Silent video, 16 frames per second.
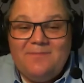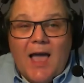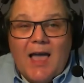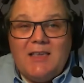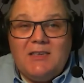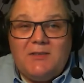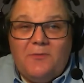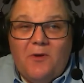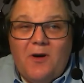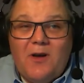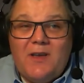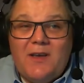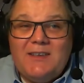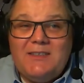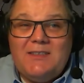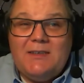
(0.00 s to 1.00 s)
As far
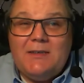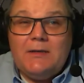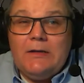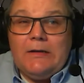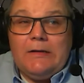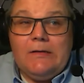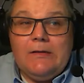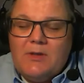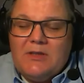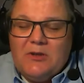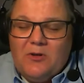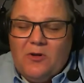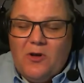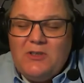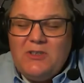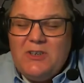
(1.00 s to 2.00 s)
as the
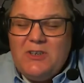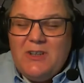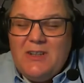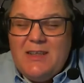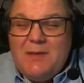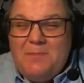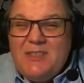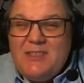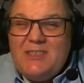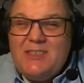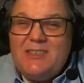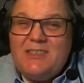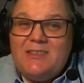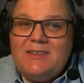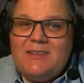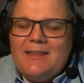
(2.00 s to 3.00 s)
metallurgical
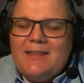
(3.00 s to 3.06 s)
limits,